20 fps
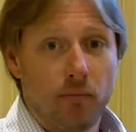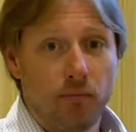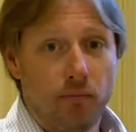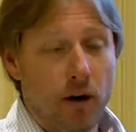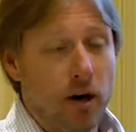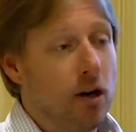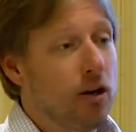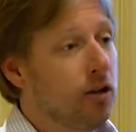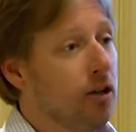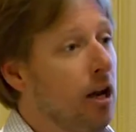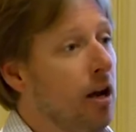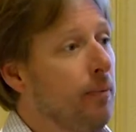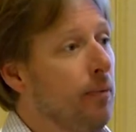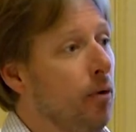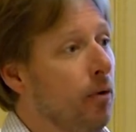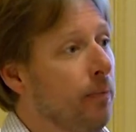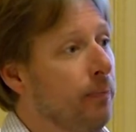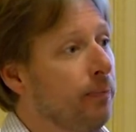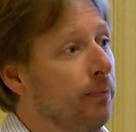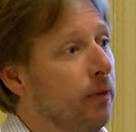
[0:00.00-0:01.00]
Very
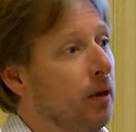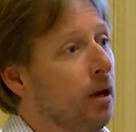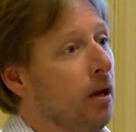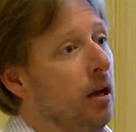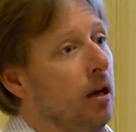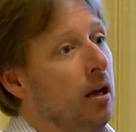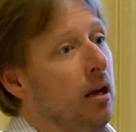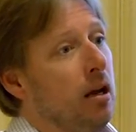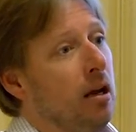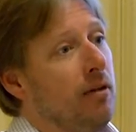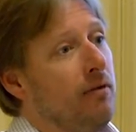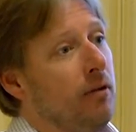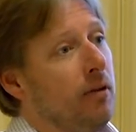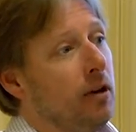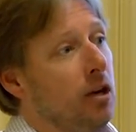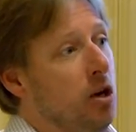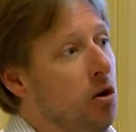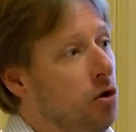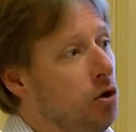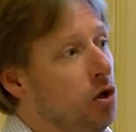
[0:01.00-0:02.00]
simple. If
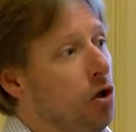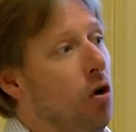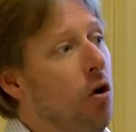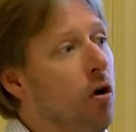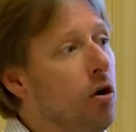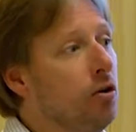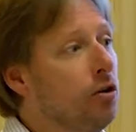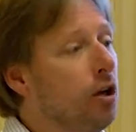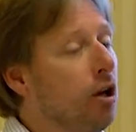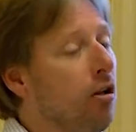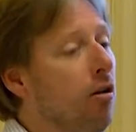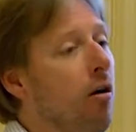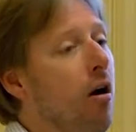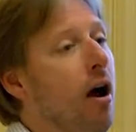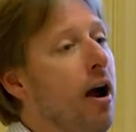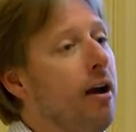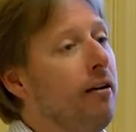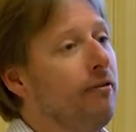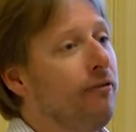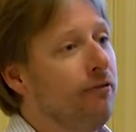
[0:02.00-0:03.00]
you charge the
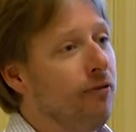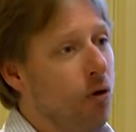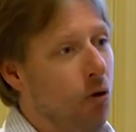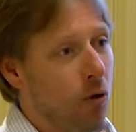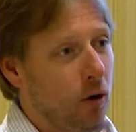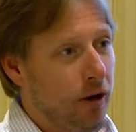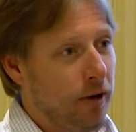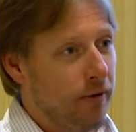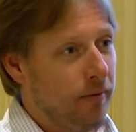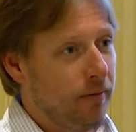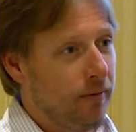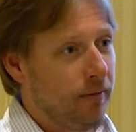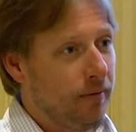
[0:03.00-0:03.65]
client for it